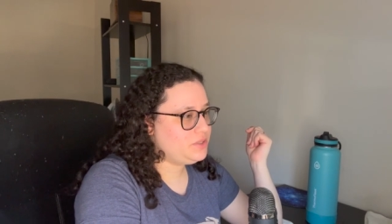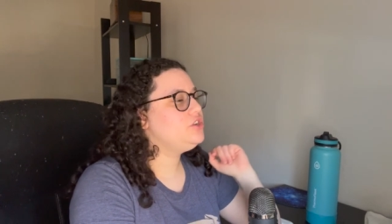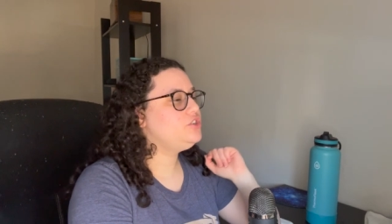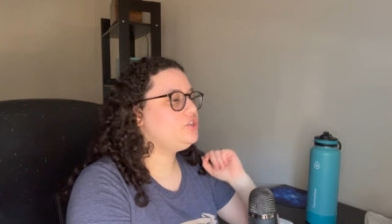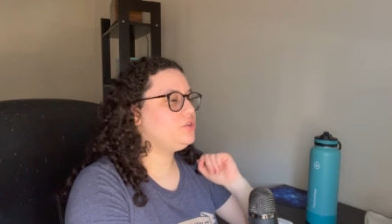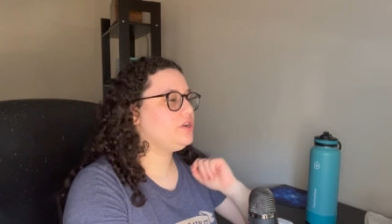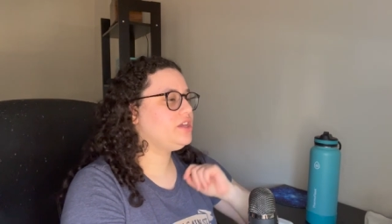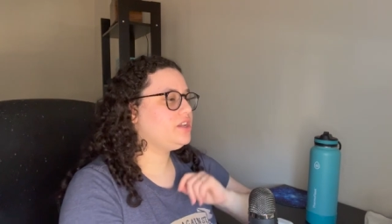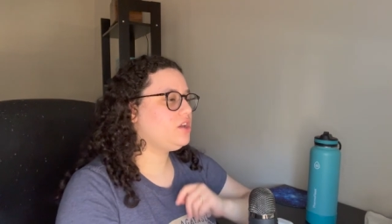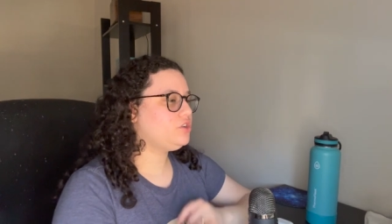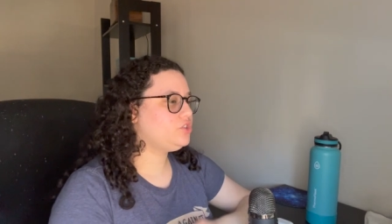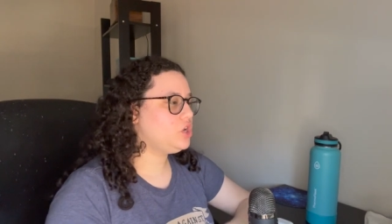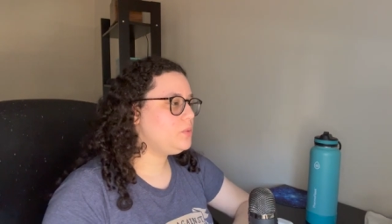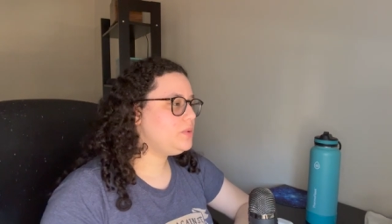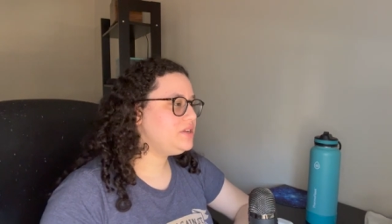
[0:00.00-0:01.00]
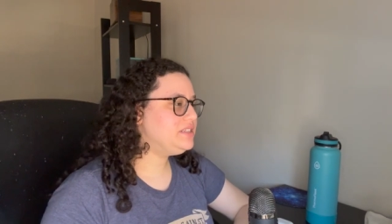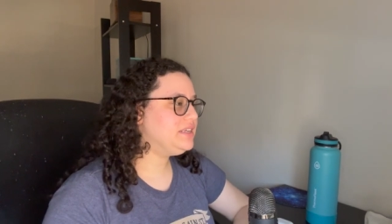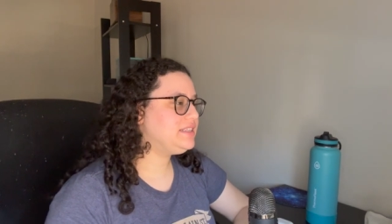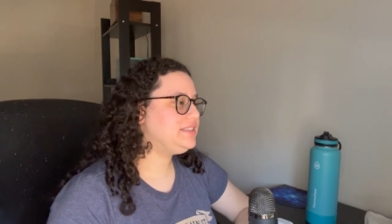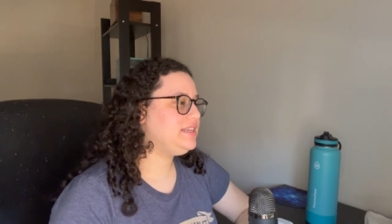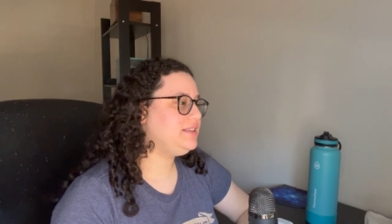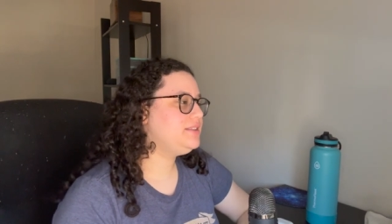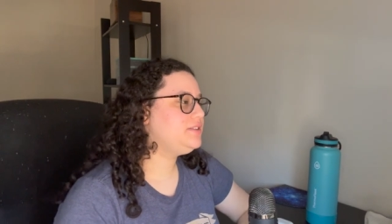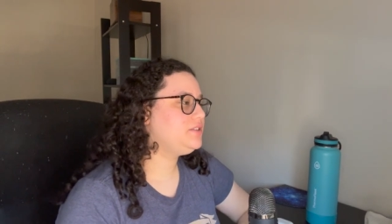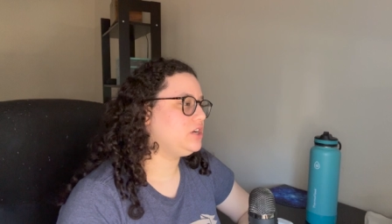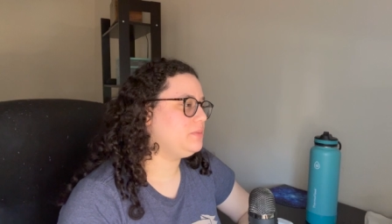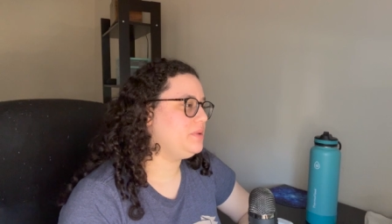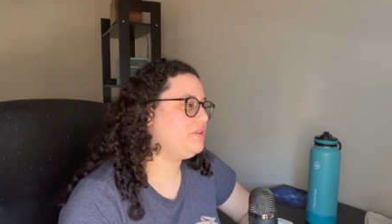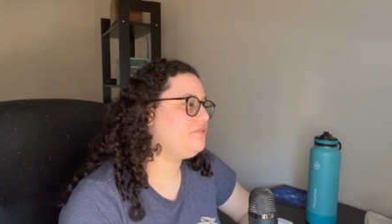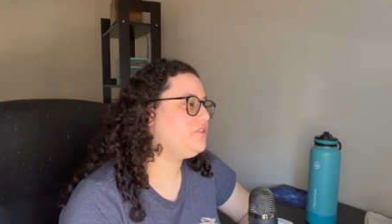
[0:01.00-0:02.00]
During an October 16th
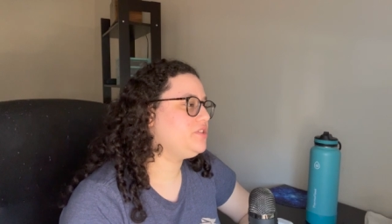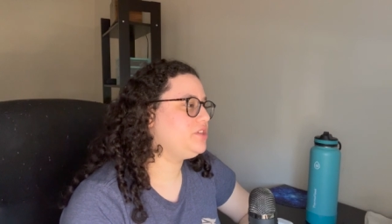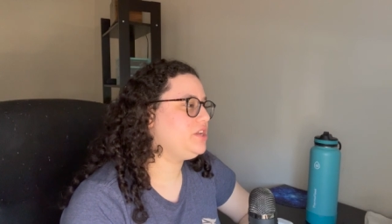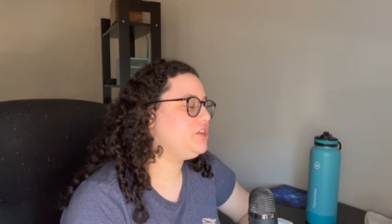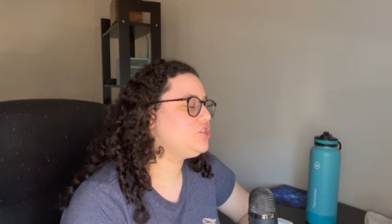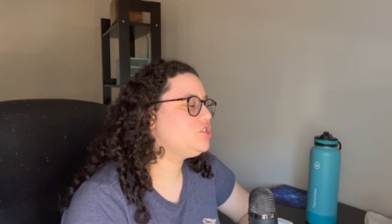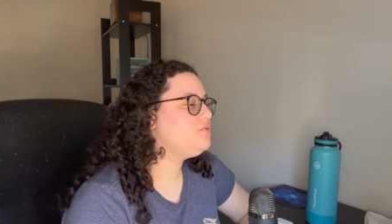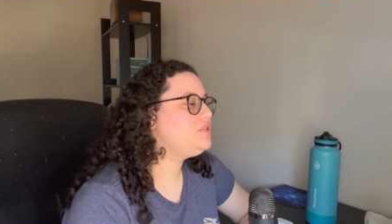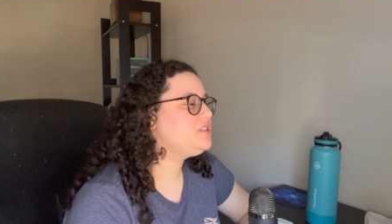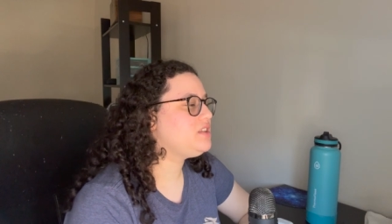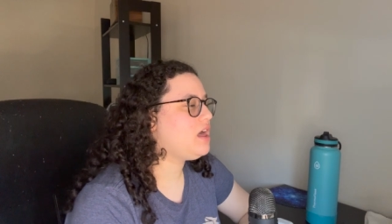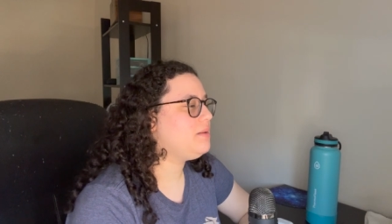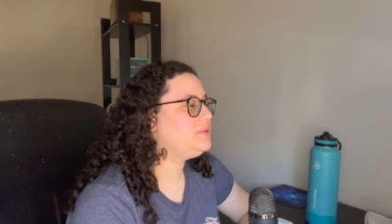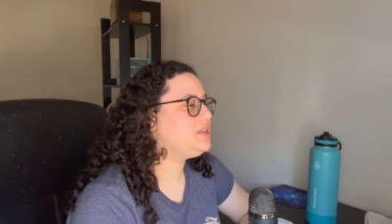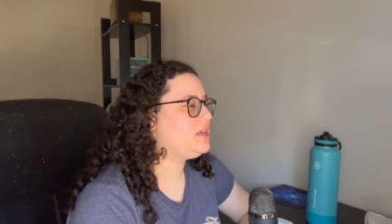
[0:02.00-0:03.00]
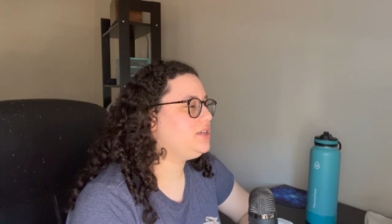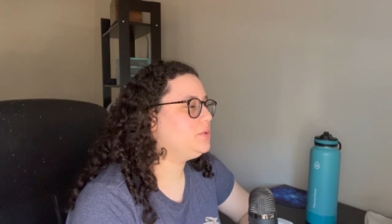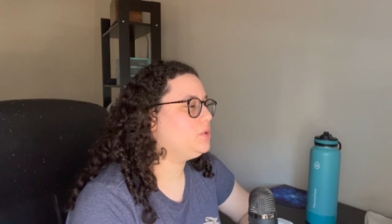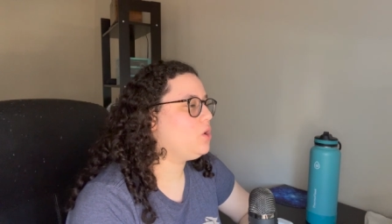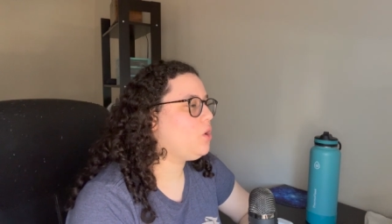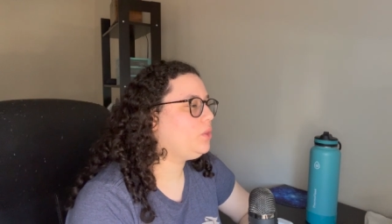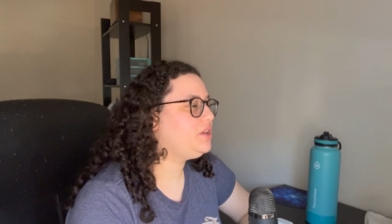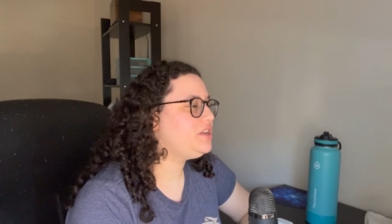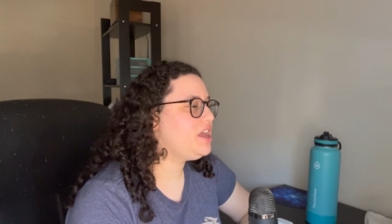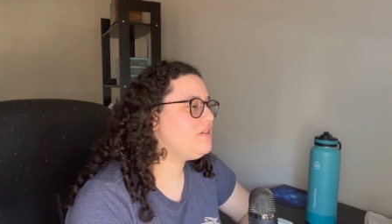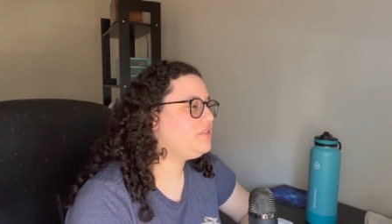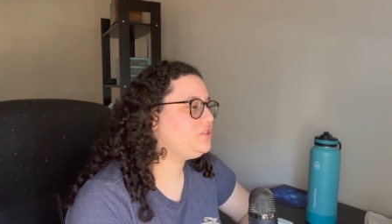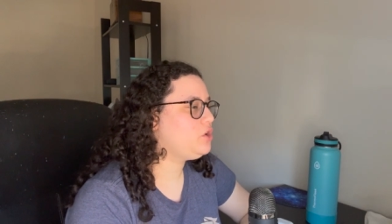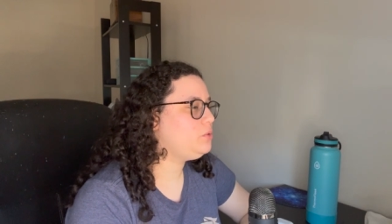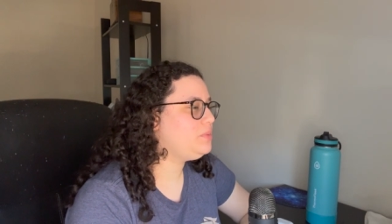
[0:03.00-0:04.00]
sermon for the Nation of Islam's annual Holy Day of
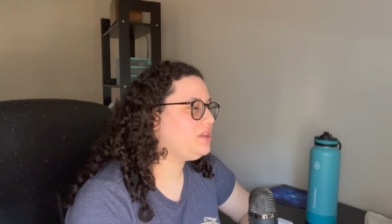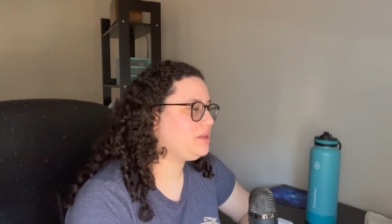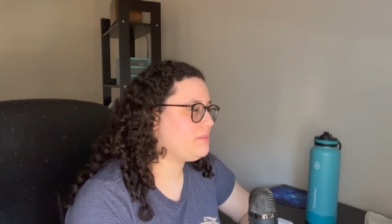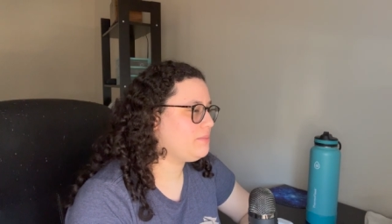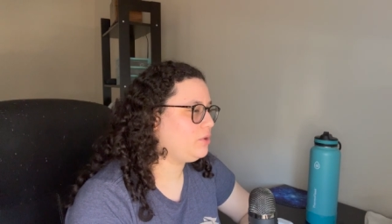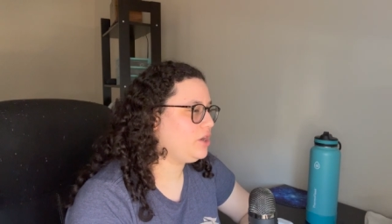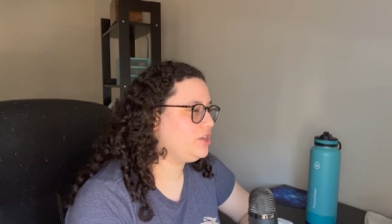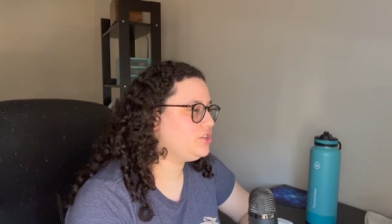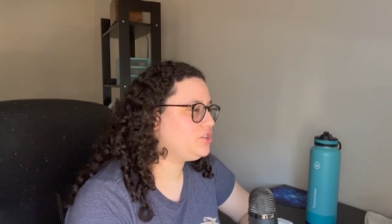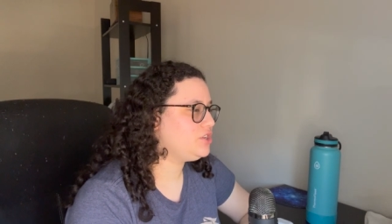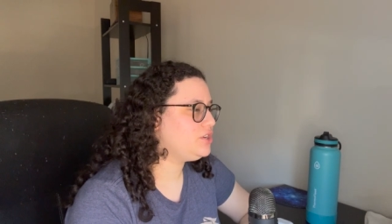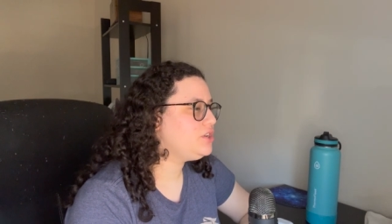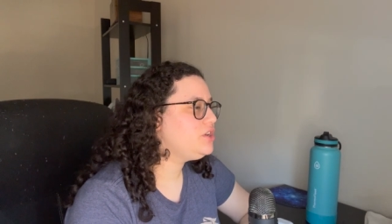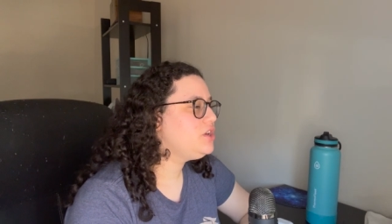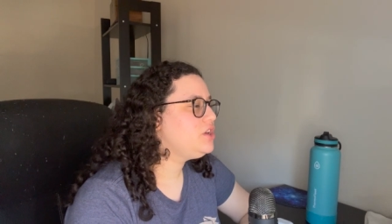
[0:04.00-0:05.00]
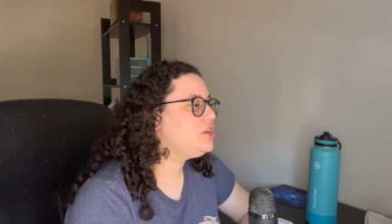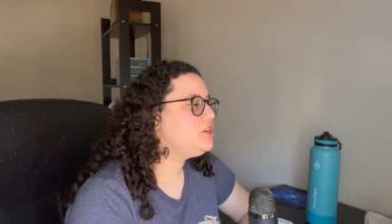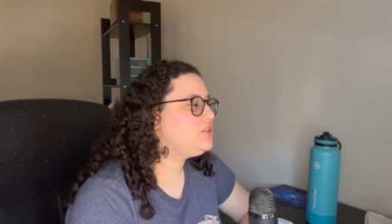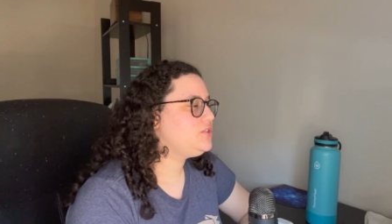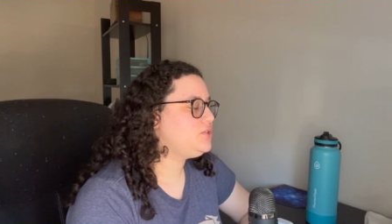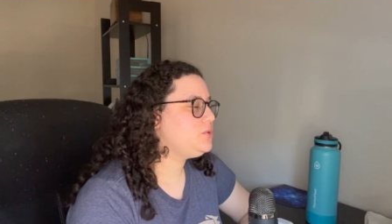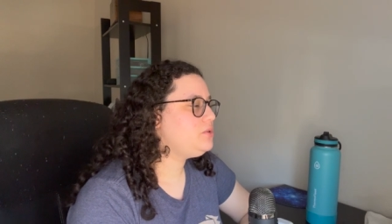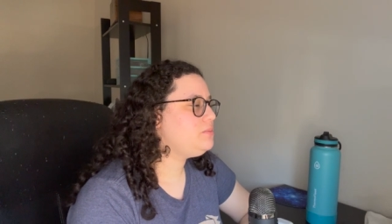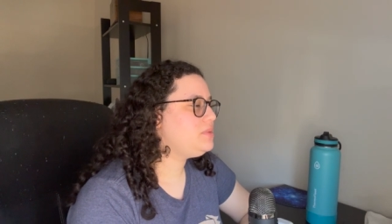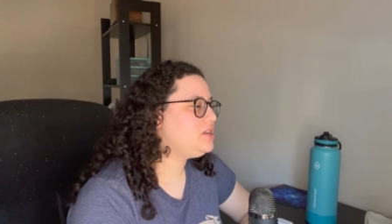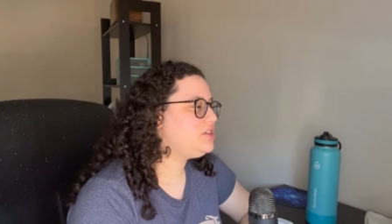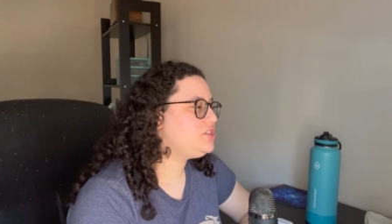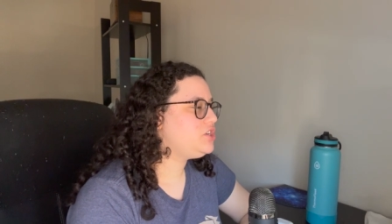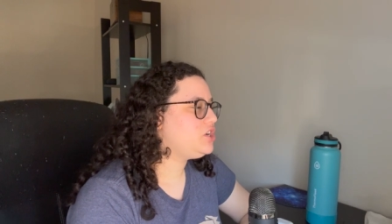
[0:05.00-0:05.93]
Atonement commemoration, student minister